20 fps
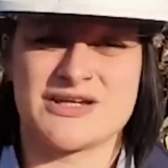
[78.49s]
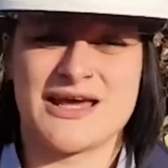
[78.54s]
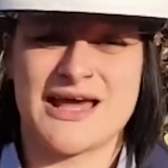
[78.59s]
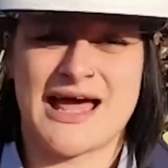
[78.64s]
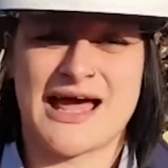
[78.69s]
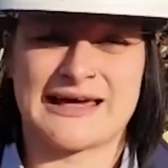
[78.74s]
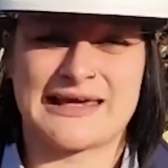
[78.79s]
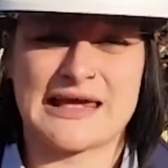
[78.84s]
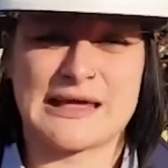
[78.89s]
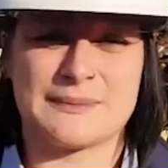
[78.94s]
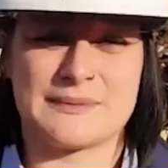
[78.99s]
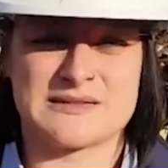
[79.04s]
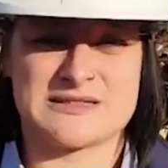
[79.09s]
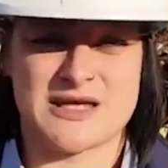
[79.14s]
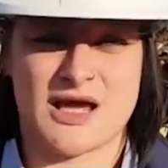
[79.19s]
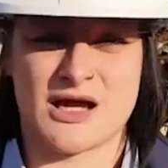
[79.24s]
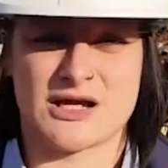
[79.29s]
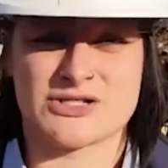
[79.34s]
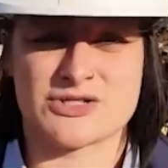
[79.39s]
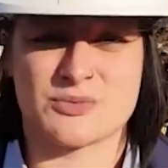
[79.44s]
and keep in
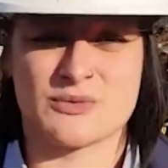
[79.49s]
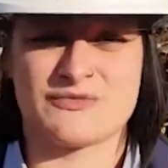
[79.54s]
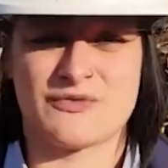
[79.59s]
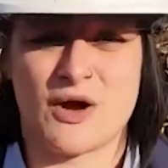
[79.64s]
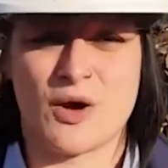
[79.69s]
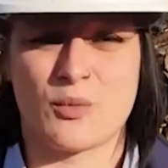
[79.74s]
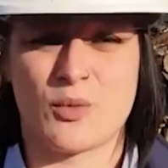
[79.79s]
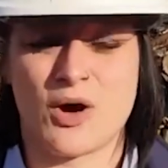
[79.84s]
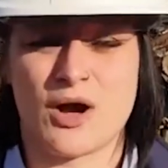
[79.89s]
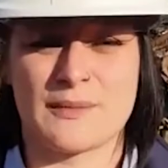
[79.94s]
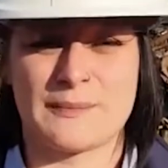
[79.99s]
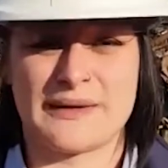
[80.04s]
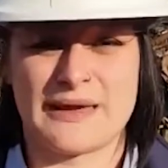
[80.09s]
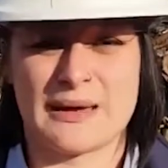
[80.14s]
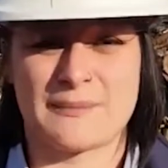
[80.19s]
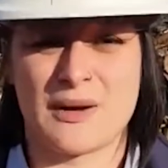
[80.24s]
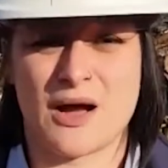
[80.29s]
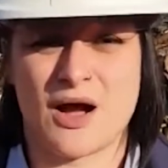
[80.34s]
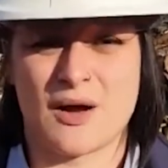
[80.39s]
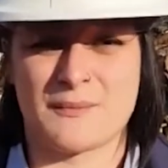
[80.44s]
touch with our
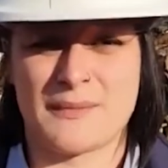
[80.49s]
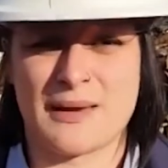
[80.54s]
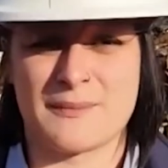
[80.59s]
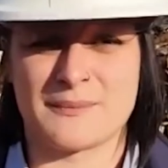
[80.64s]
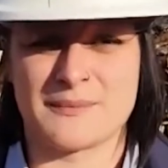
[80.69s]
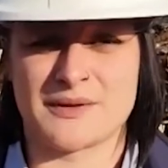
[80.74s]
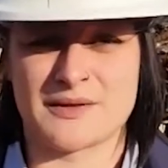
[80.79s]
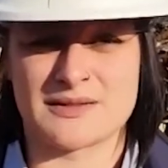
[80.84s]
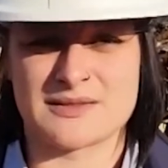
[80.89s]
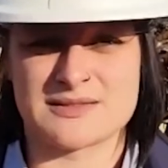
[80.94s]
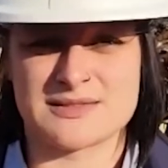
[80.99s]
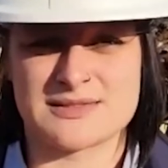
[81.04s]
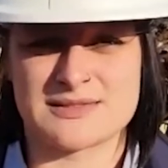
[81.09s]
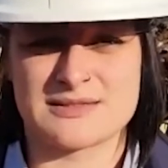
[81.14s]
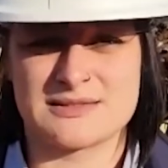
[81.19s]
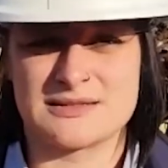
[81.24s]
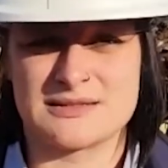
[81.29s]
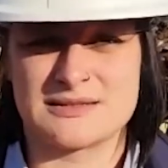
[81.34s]
YBMR members.